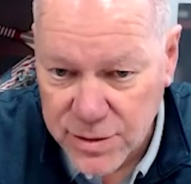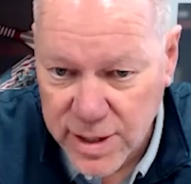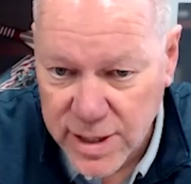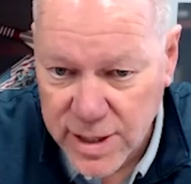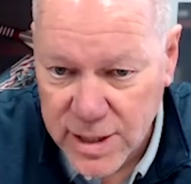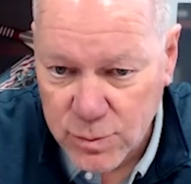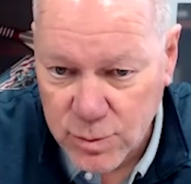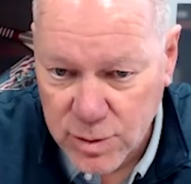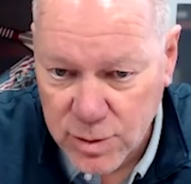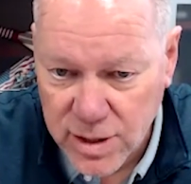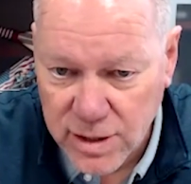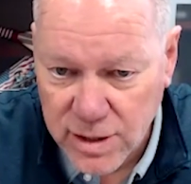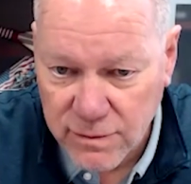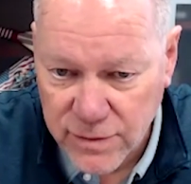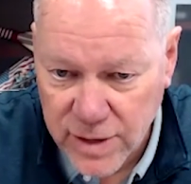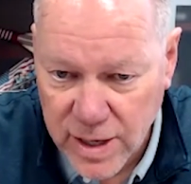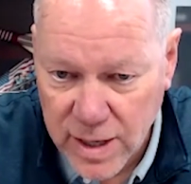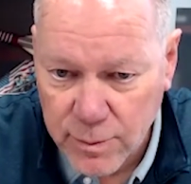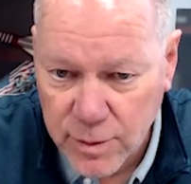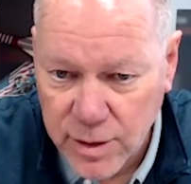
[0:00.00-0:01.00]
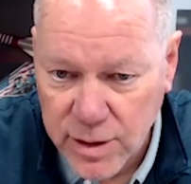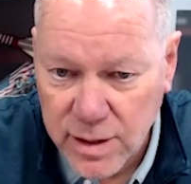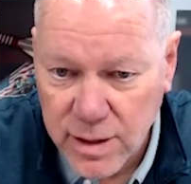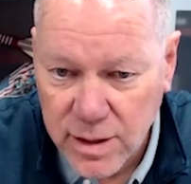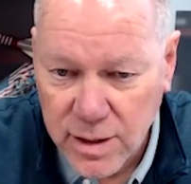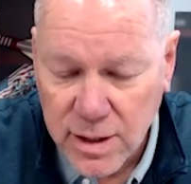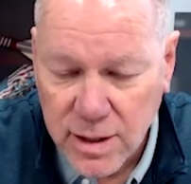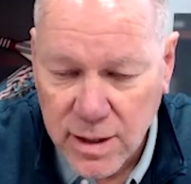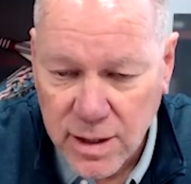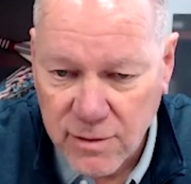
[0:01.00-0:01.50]
days. We think family
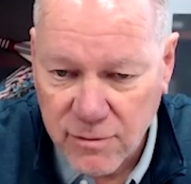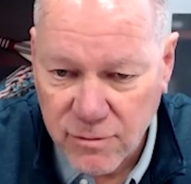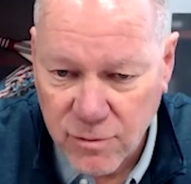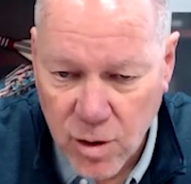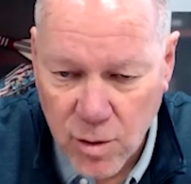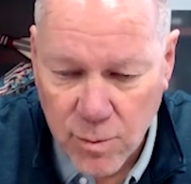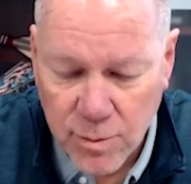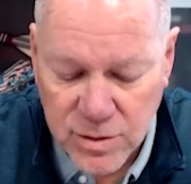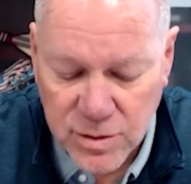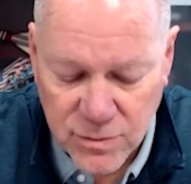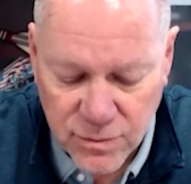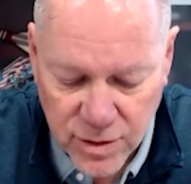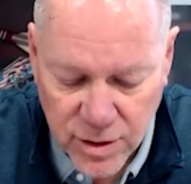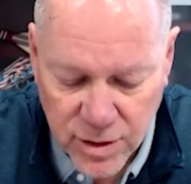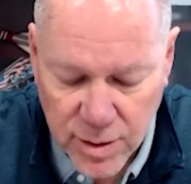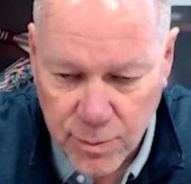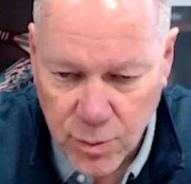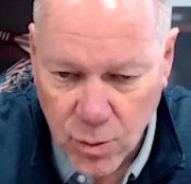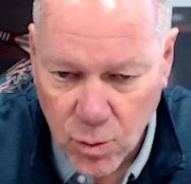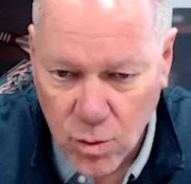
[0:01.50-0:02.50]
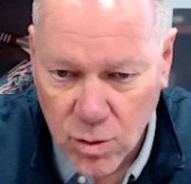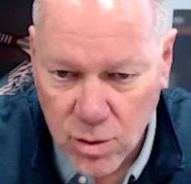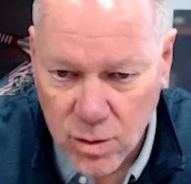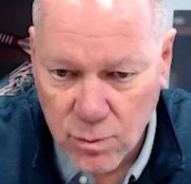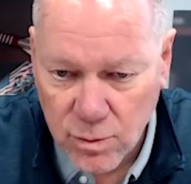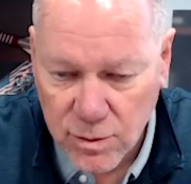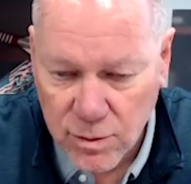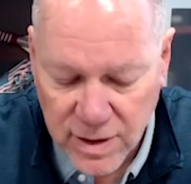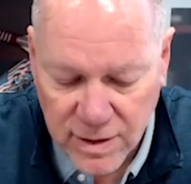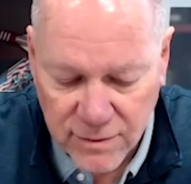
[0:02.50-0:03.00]
involvement is very important.
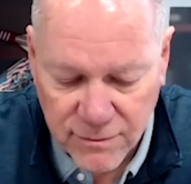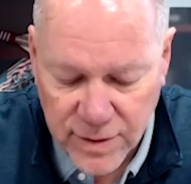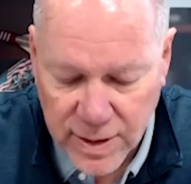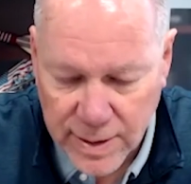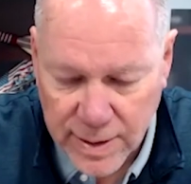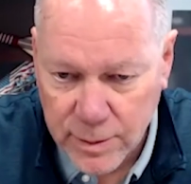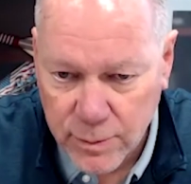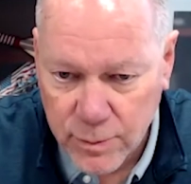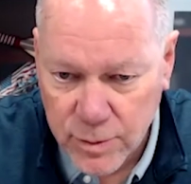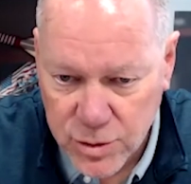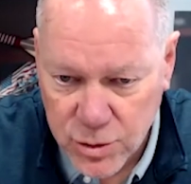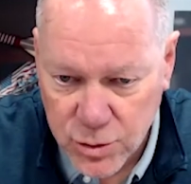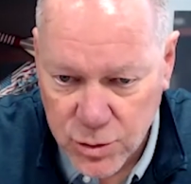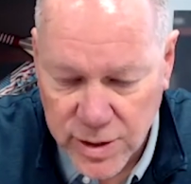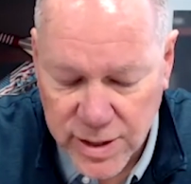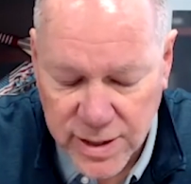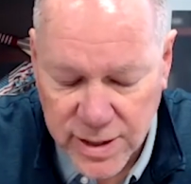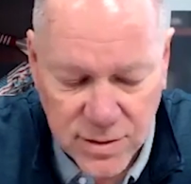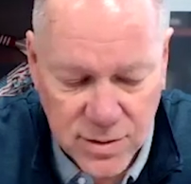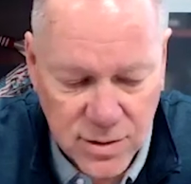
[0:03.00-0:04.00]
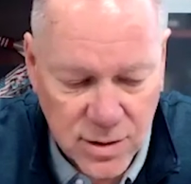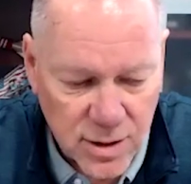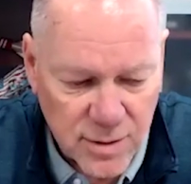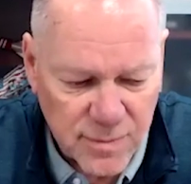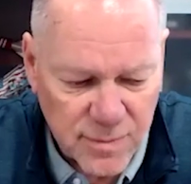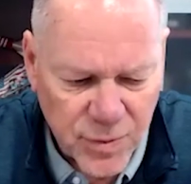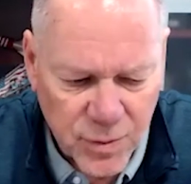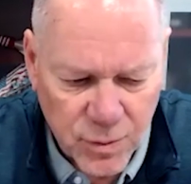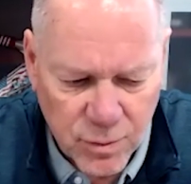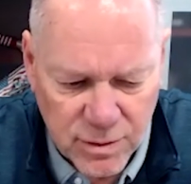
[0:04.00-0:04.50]
We've had family retreats.
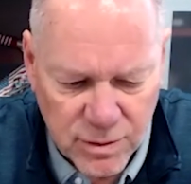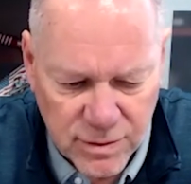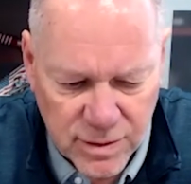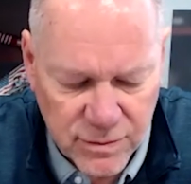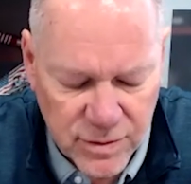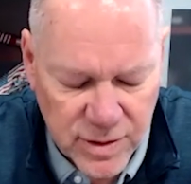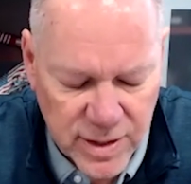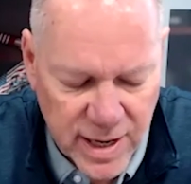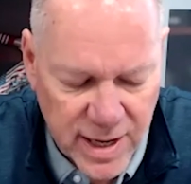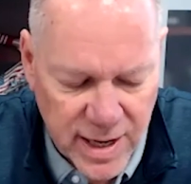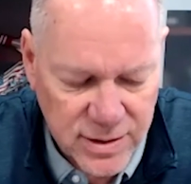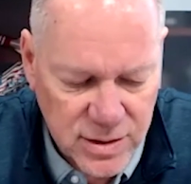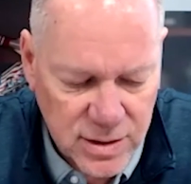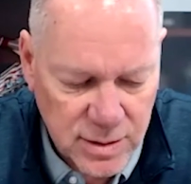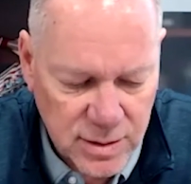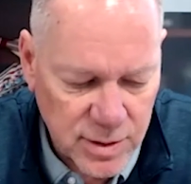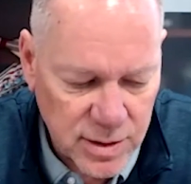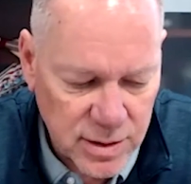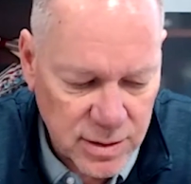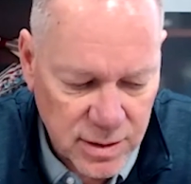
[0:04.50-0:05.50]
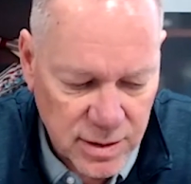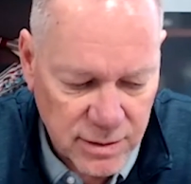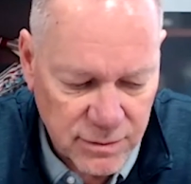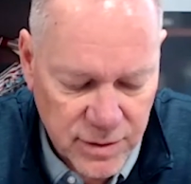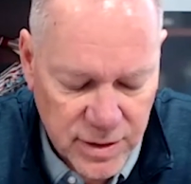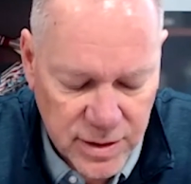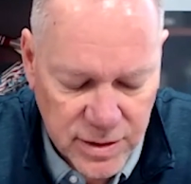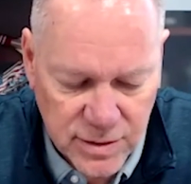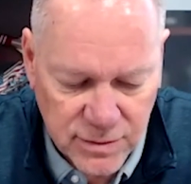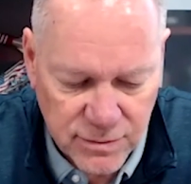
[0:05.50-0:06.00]
We've even had some of the
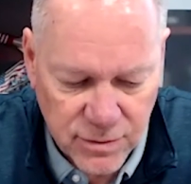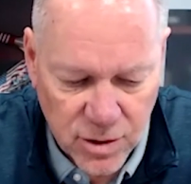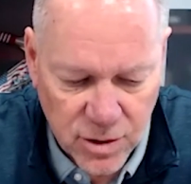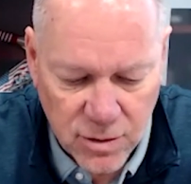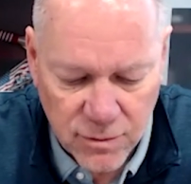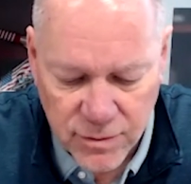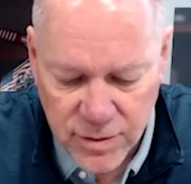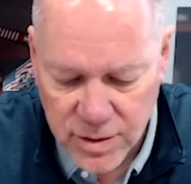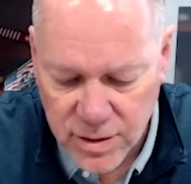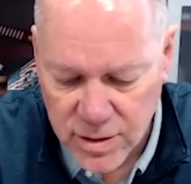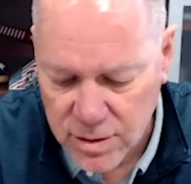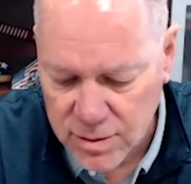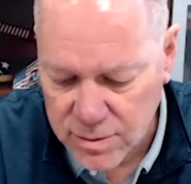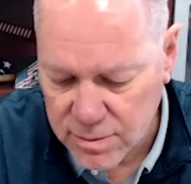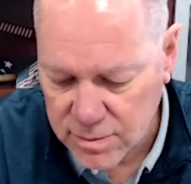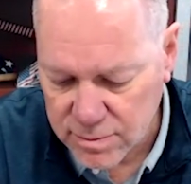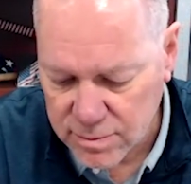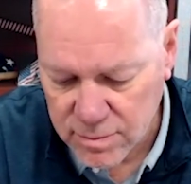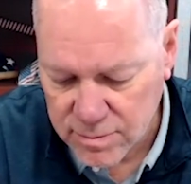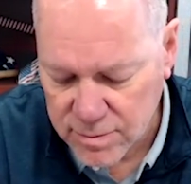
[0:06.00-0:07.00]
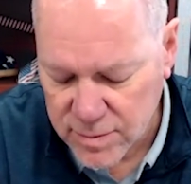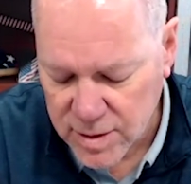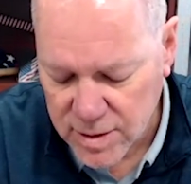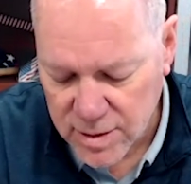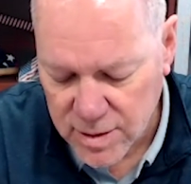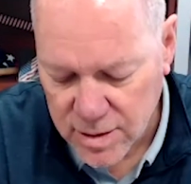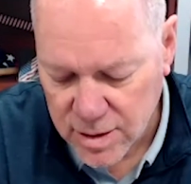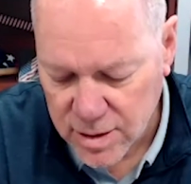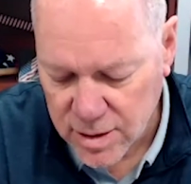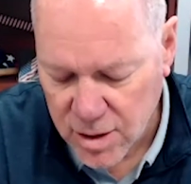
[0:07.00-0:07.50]
events evolve into
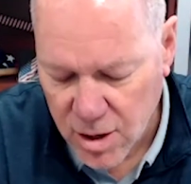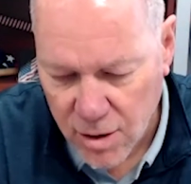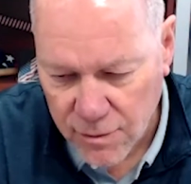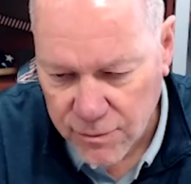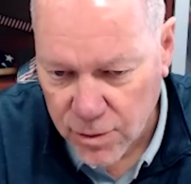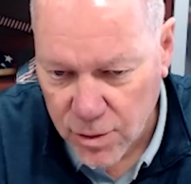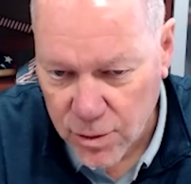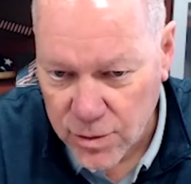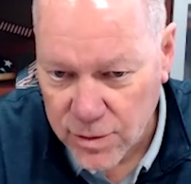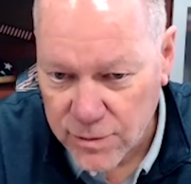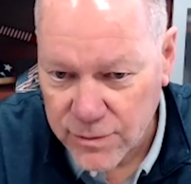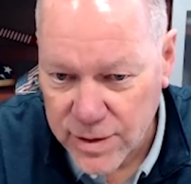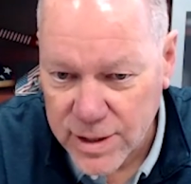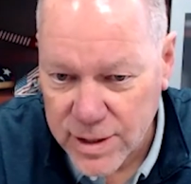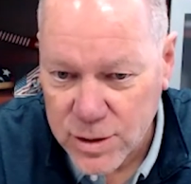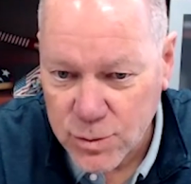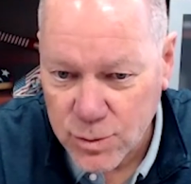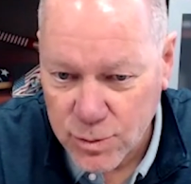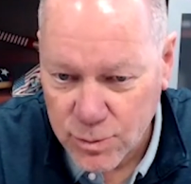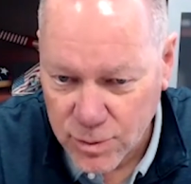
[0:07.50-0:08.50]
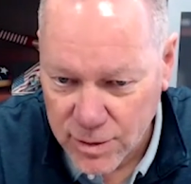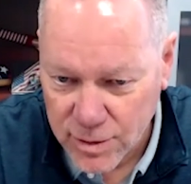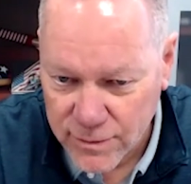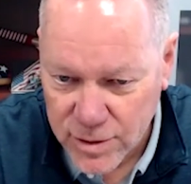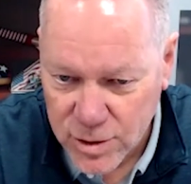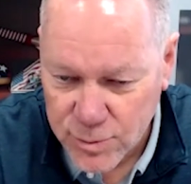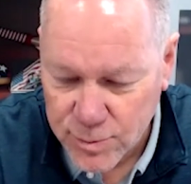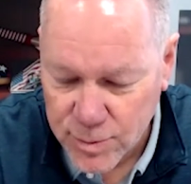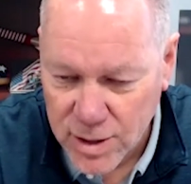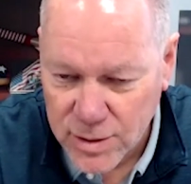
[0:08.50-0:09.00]
off-road events with one of our
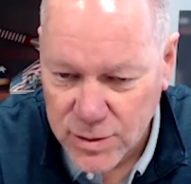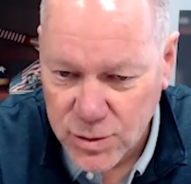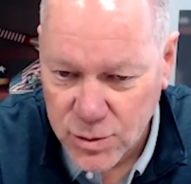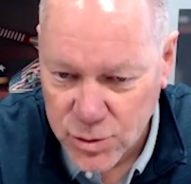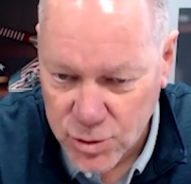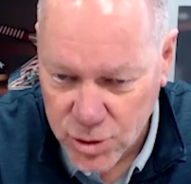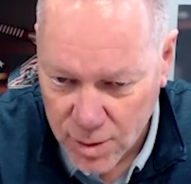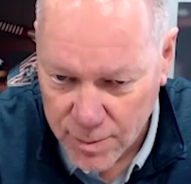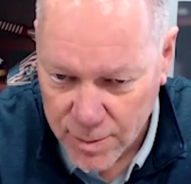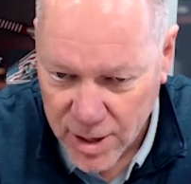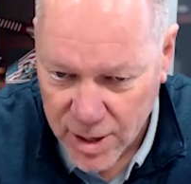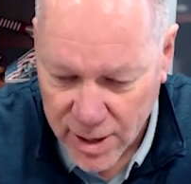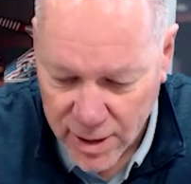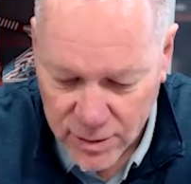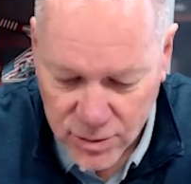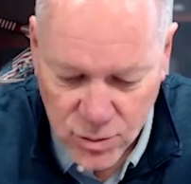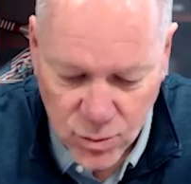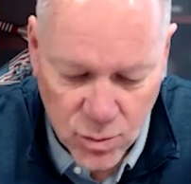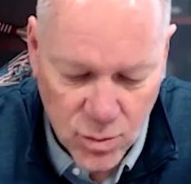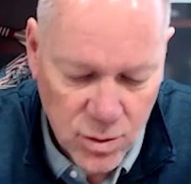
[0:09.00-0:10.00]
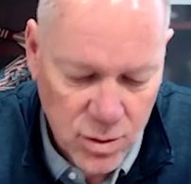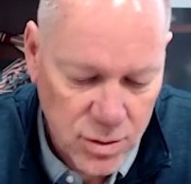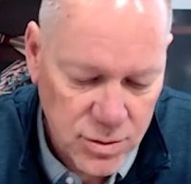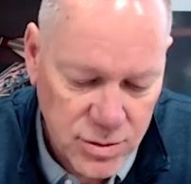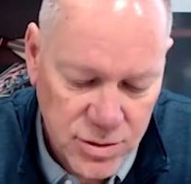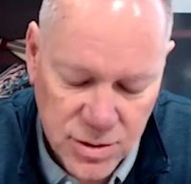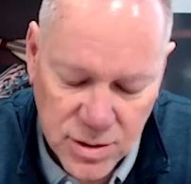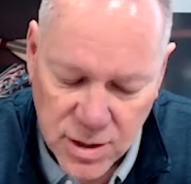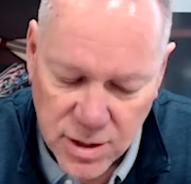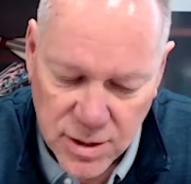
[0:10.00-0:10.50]
sponsors, Yamaha
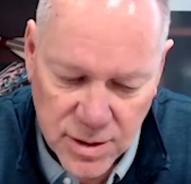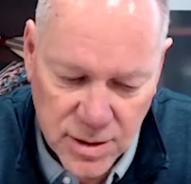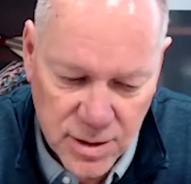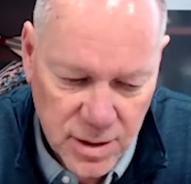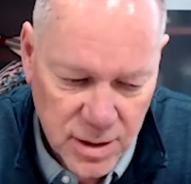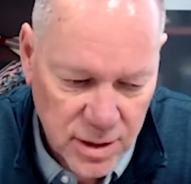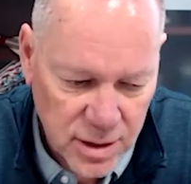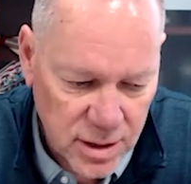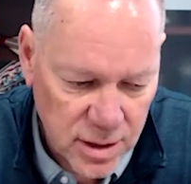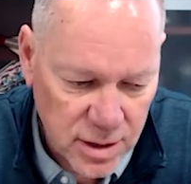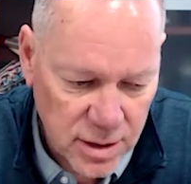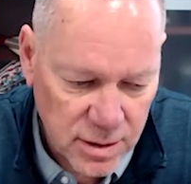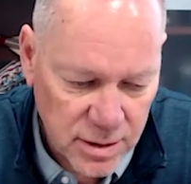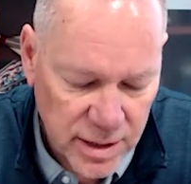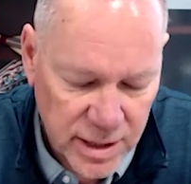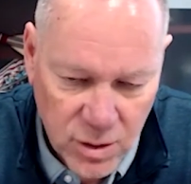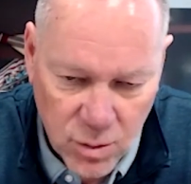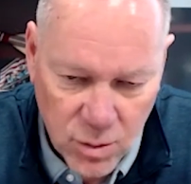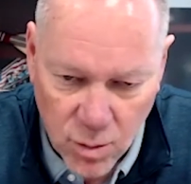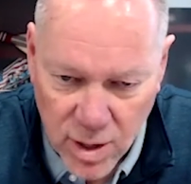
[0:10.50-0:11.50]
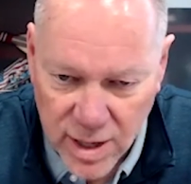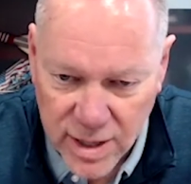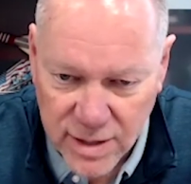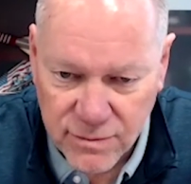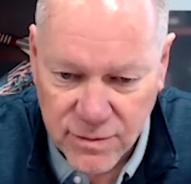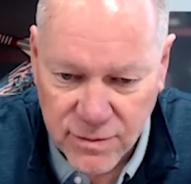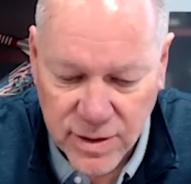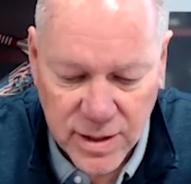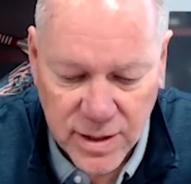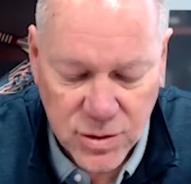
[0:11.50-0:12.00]
Outdoors, equine
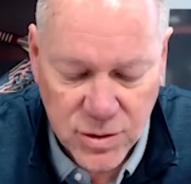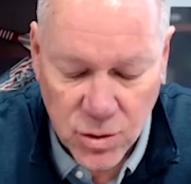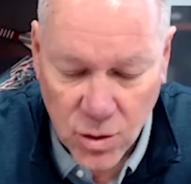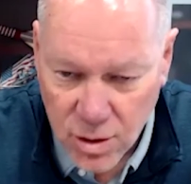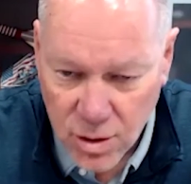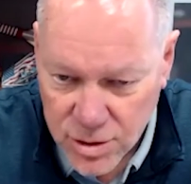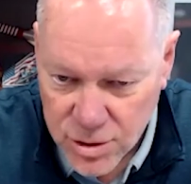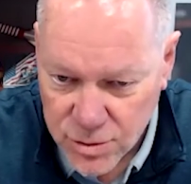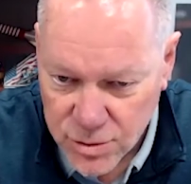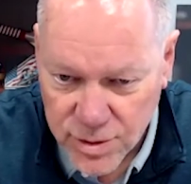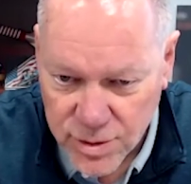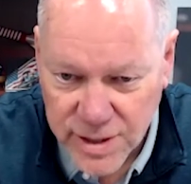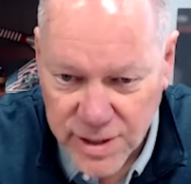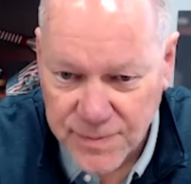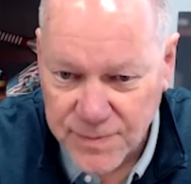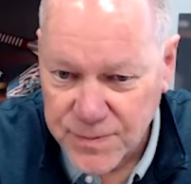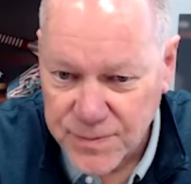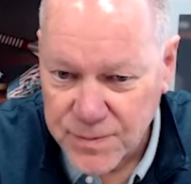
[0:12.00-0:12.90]
events, archery,